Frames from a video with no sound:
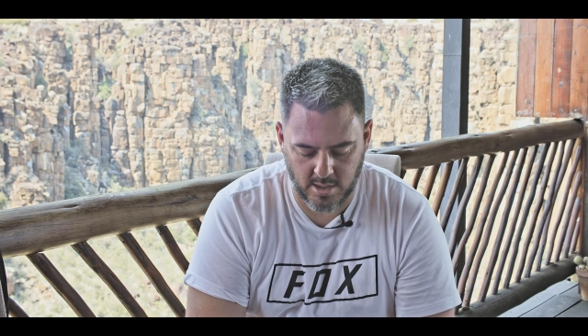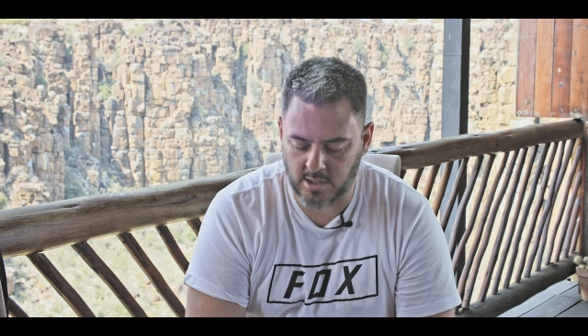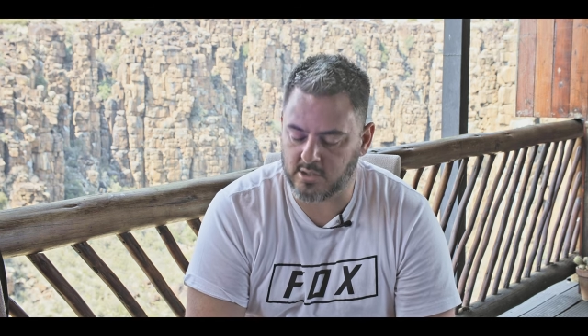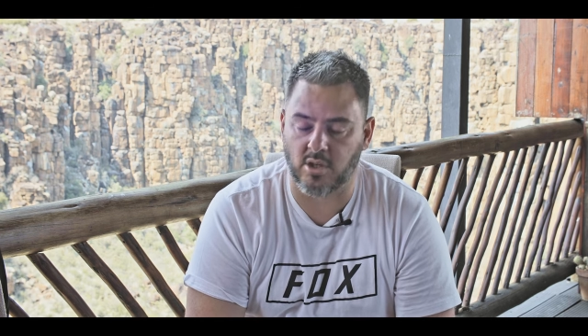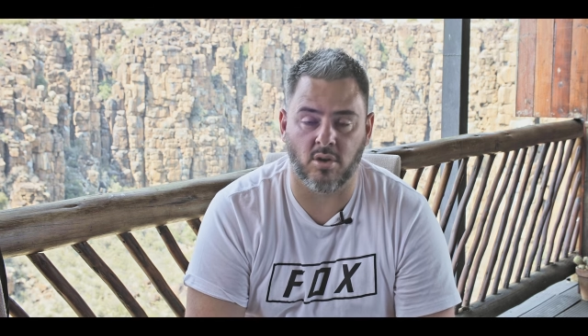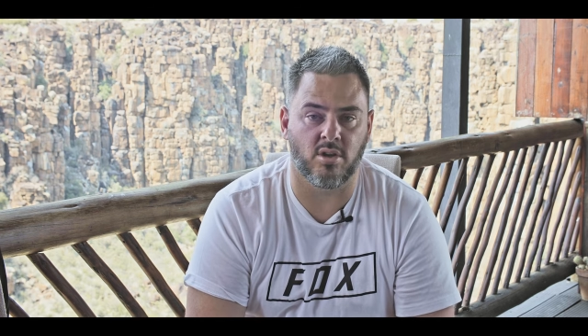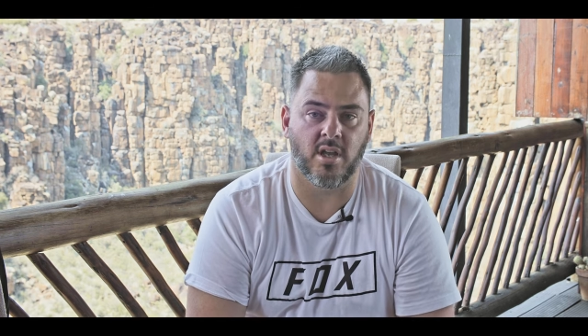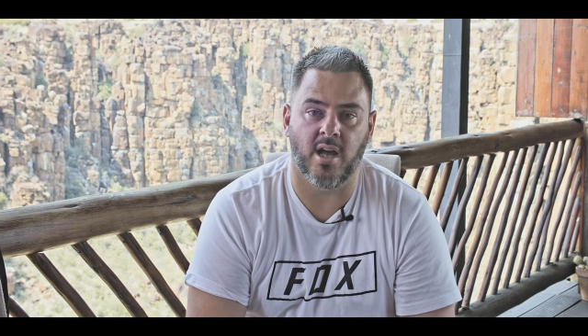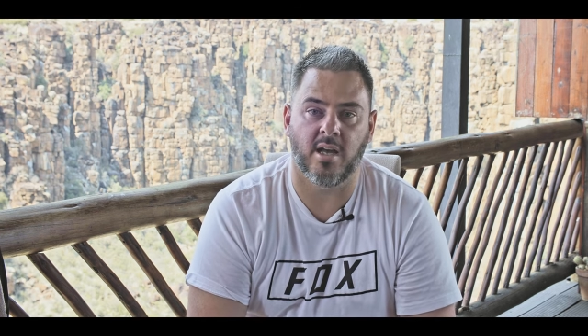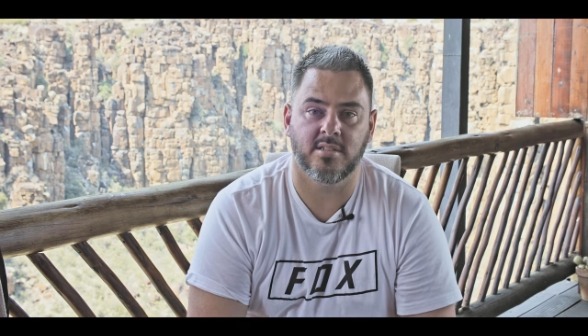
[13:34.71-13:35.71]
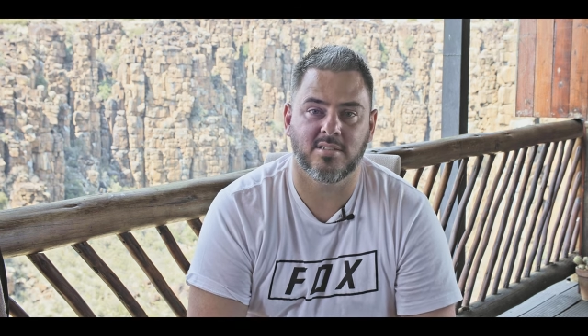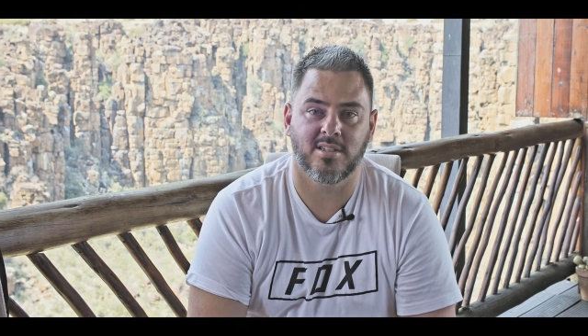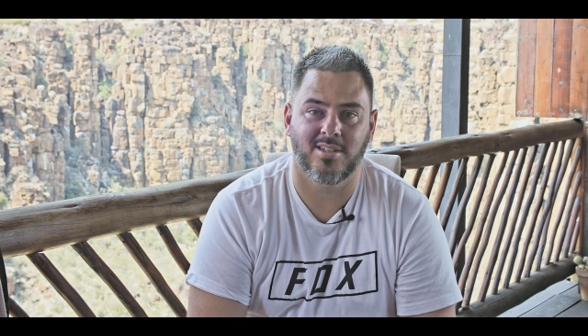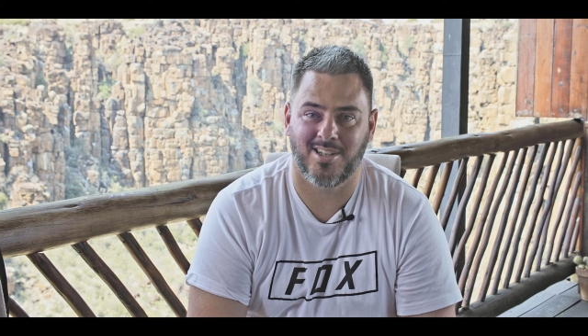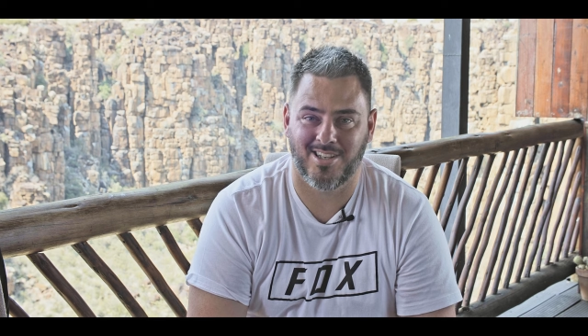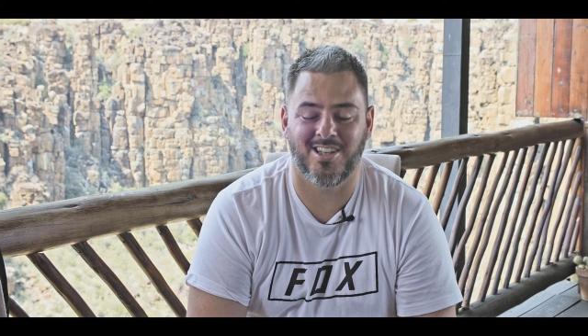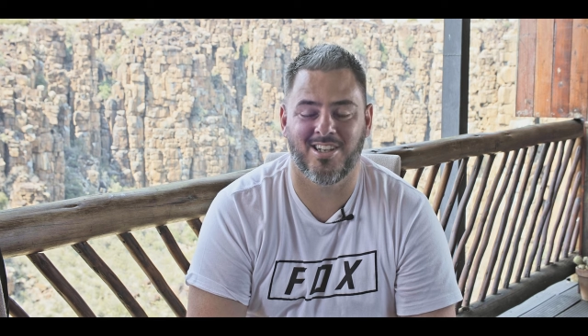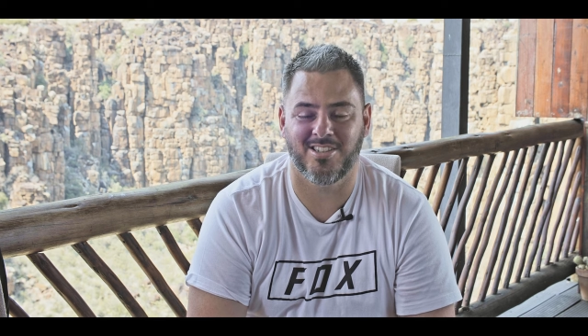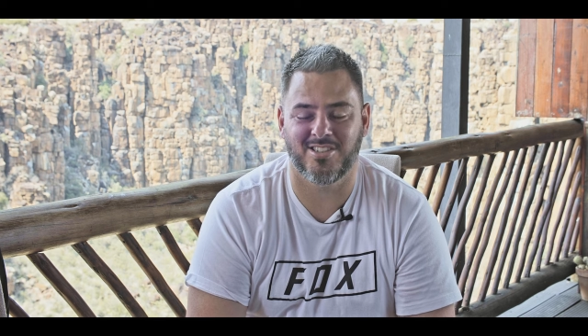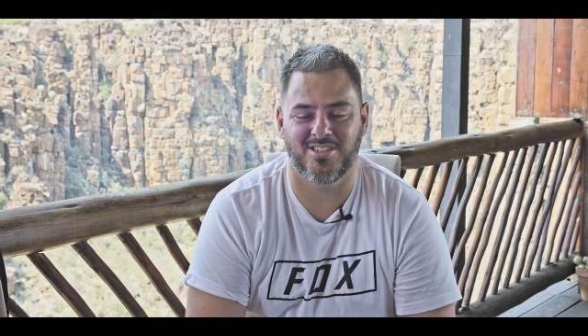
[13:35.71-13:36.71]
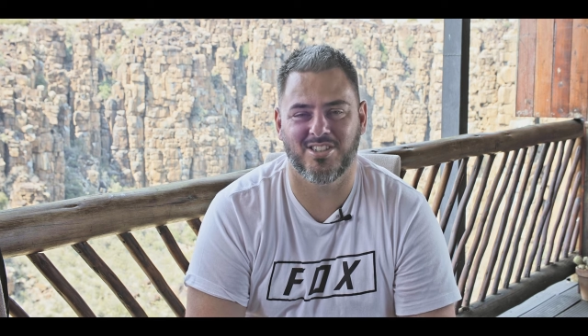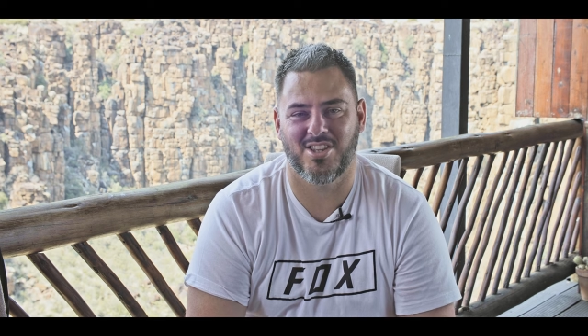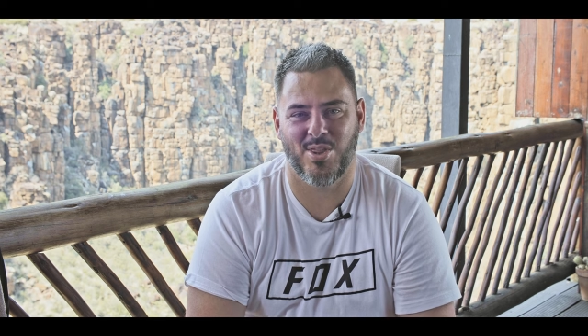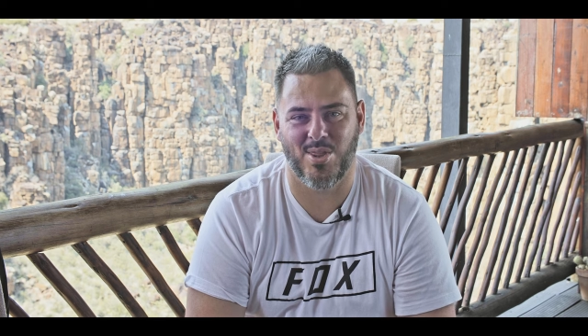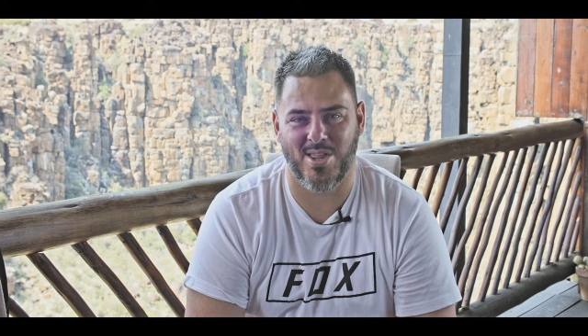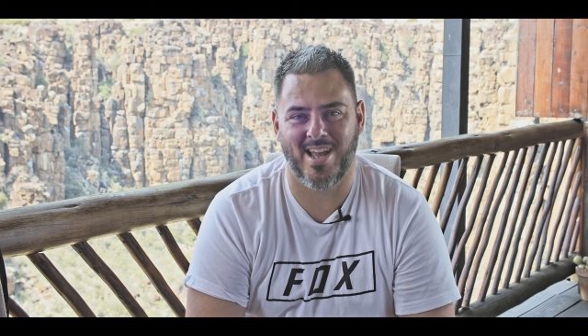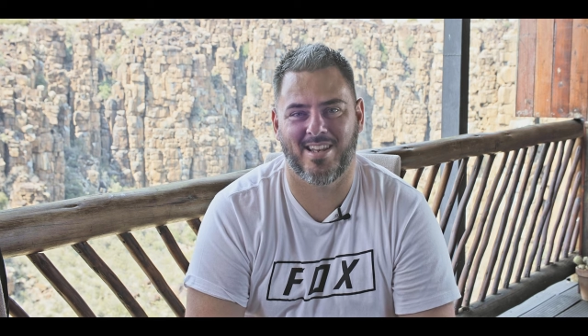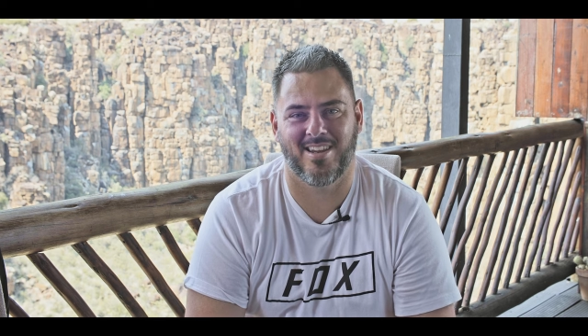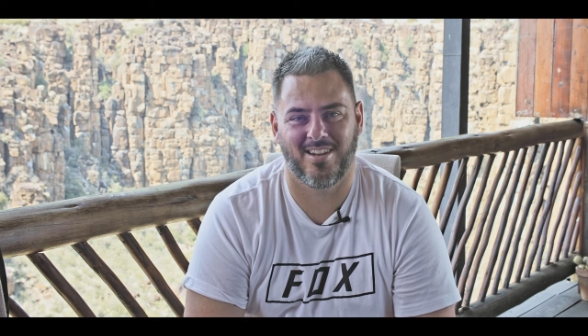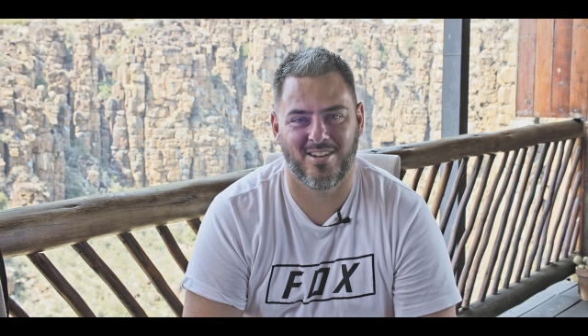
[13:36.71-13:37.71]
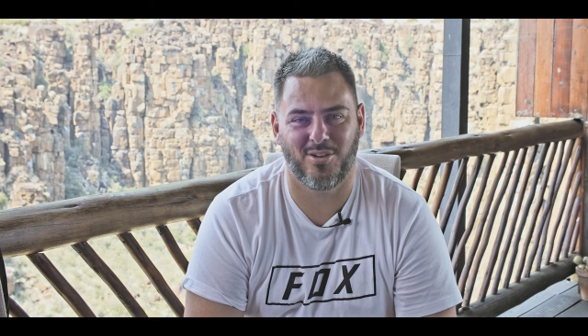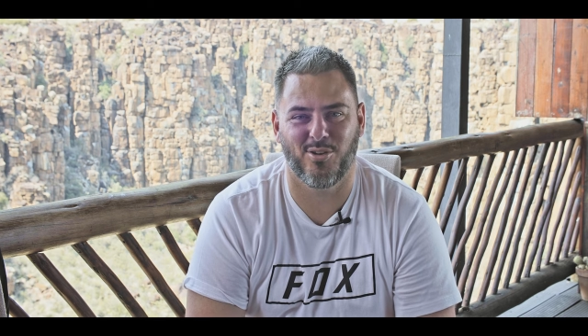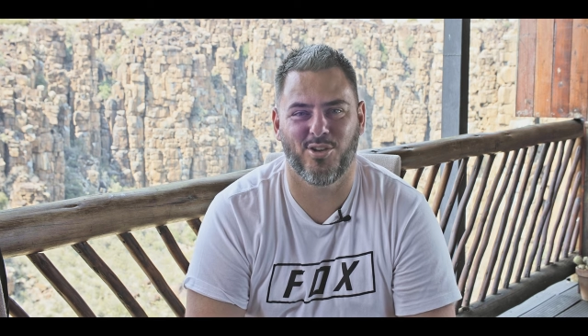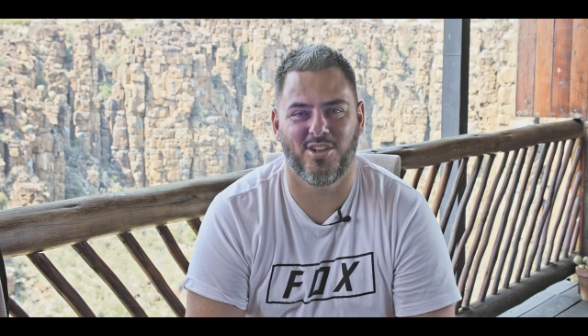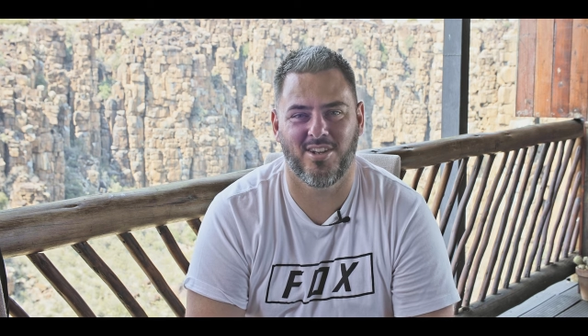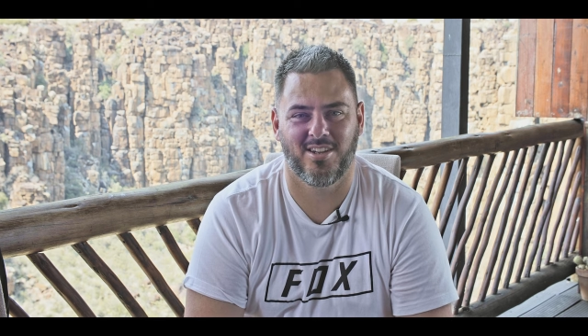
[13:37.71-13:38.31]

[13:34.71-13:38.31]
It's good, guys. It is just that good.